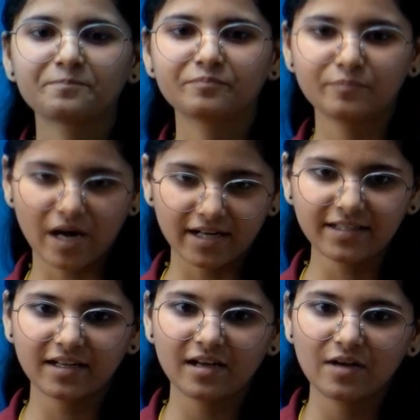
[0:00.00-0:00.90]
But
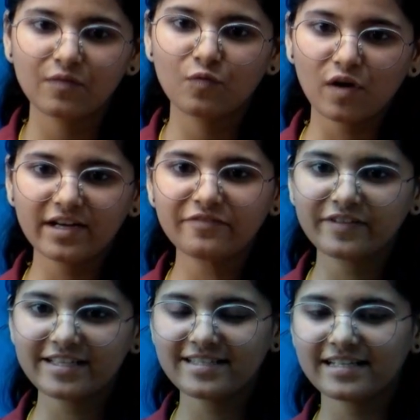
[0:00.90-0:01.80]
what if
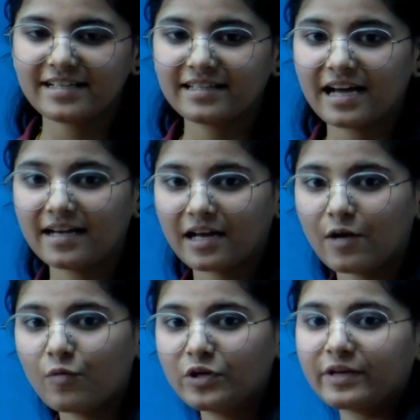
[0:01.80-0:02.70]
I say that I
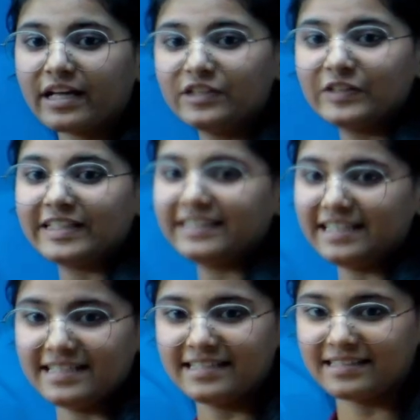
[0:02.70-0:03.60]
want to calculate
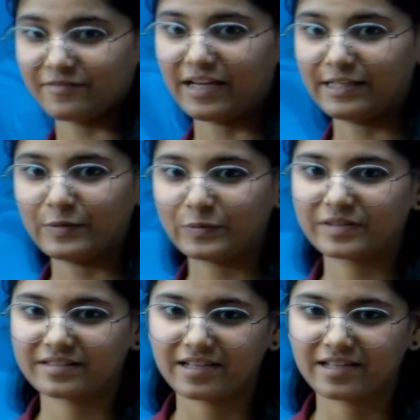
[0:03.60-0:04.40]
these values,